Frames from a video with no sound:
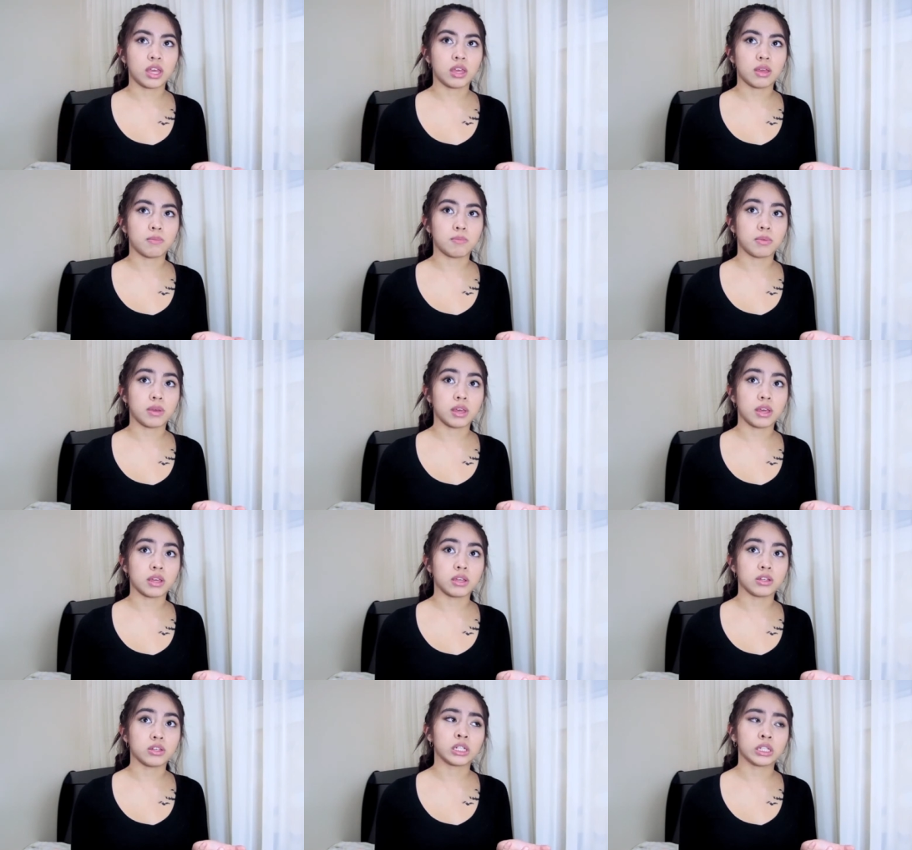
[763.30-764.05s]
a
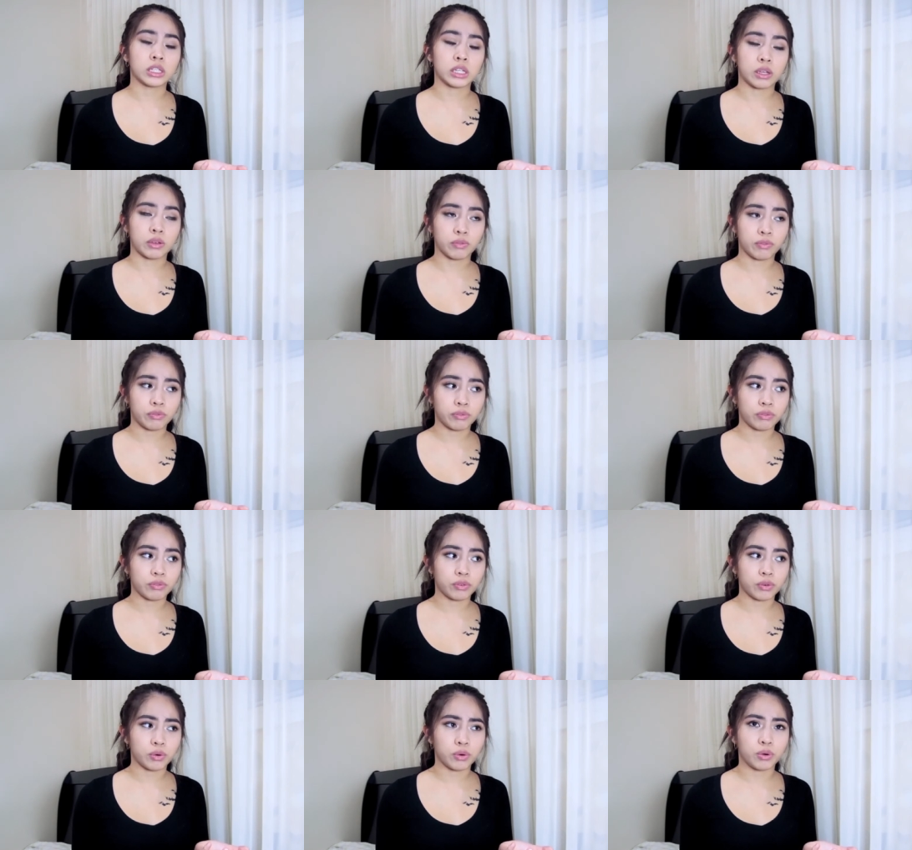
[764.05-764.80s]
big
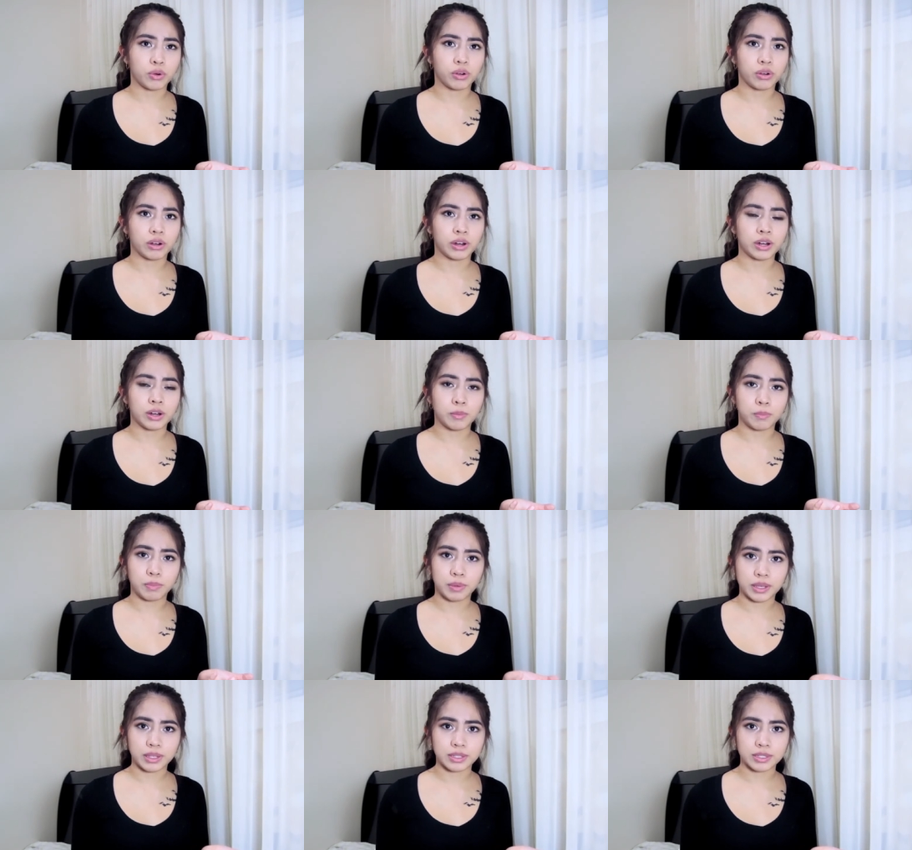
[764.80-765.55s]
cliff or an
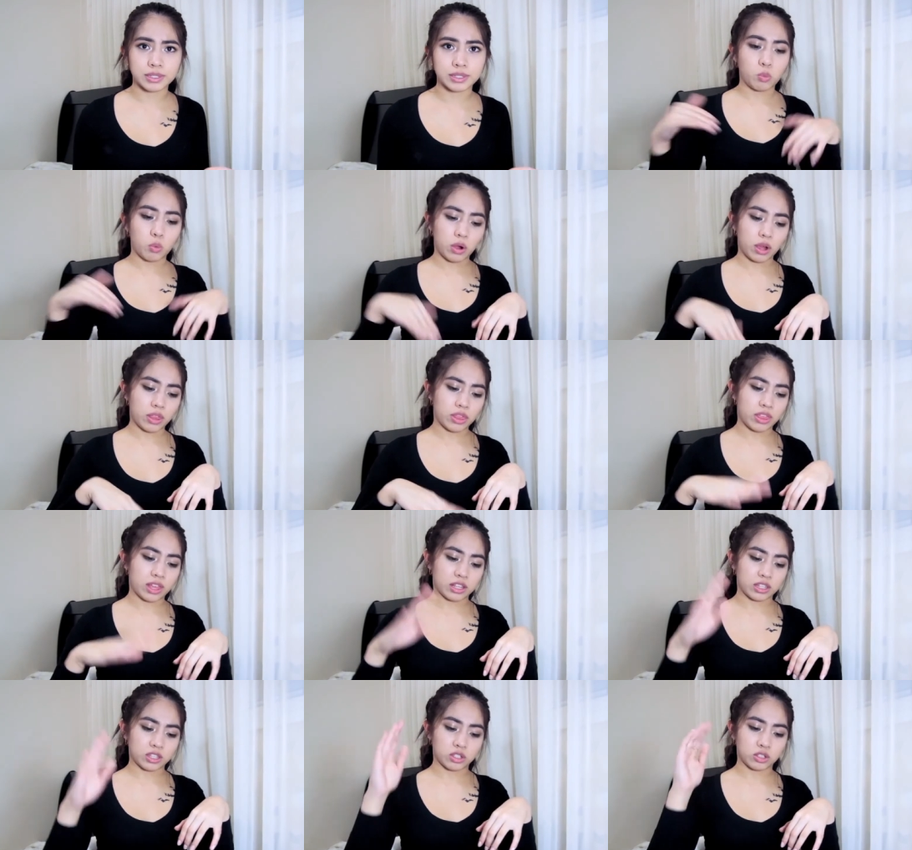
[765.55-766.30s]
abyss,
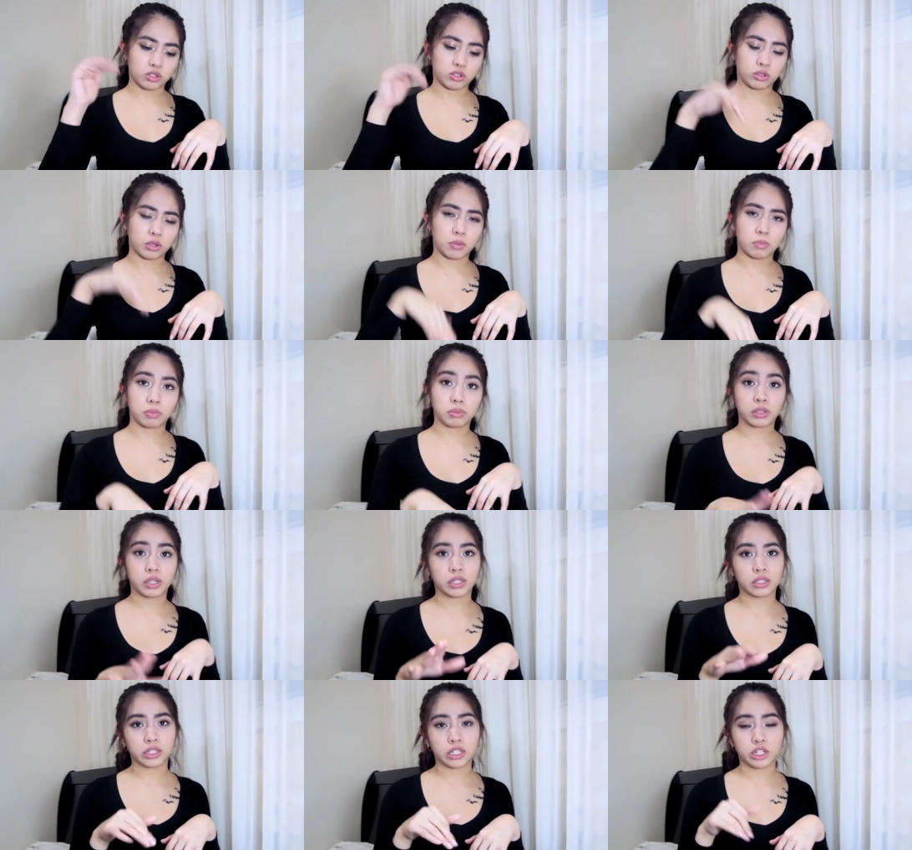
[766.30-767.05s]
one that's
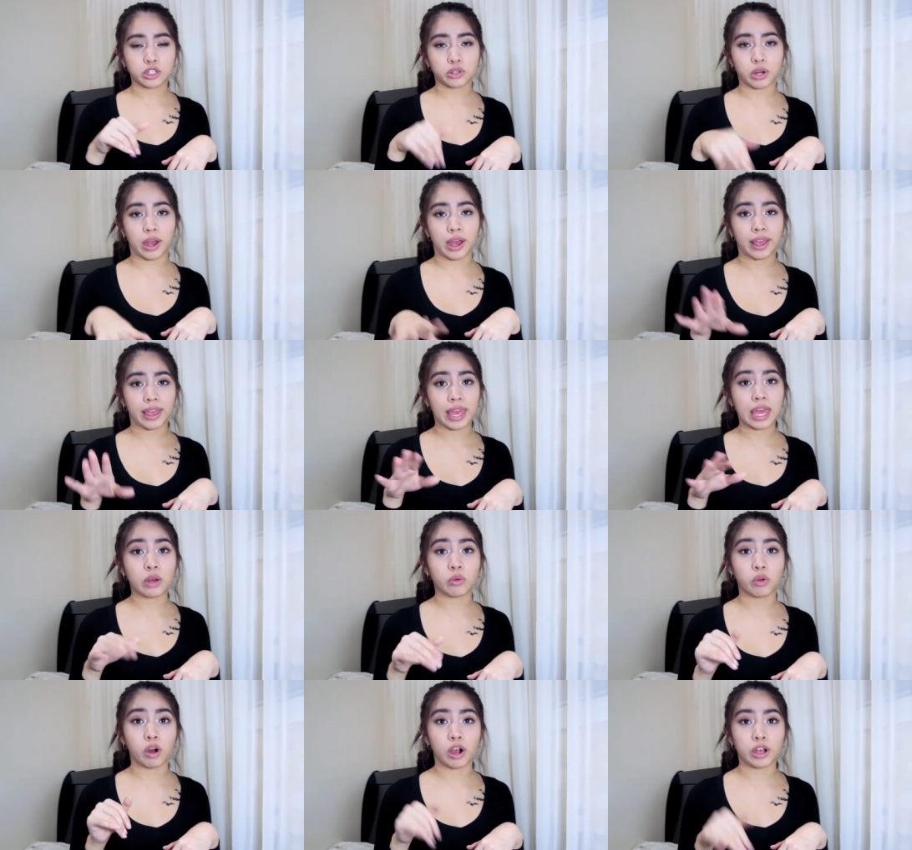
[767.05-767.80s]
completely dry
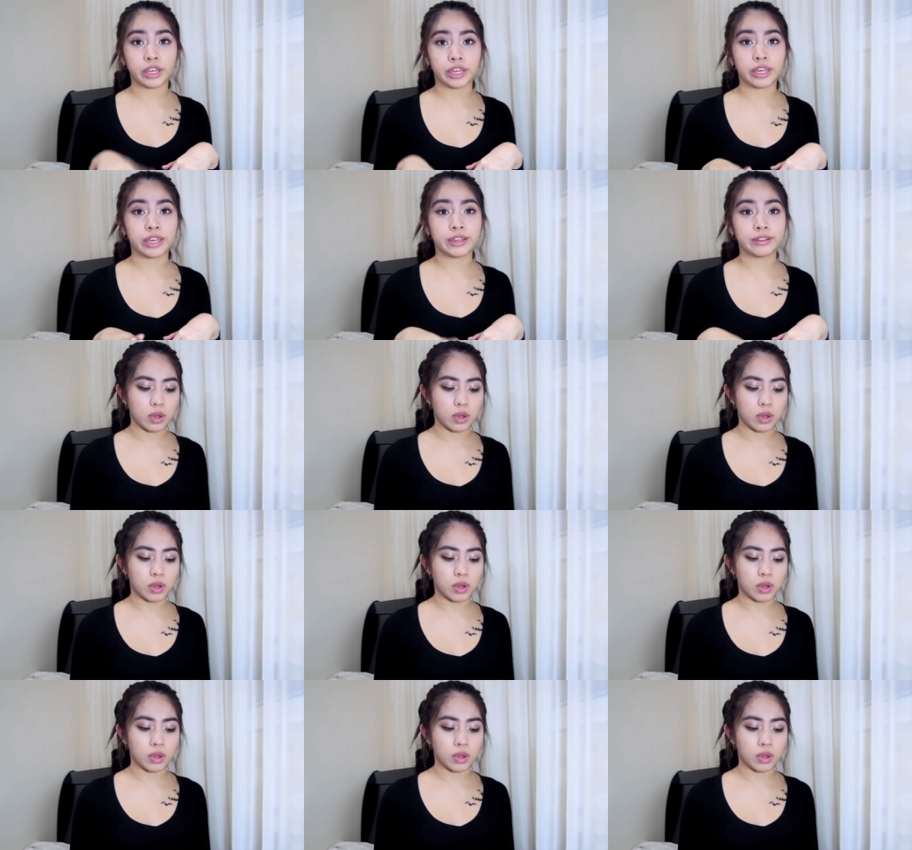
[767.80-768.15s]
and rocky.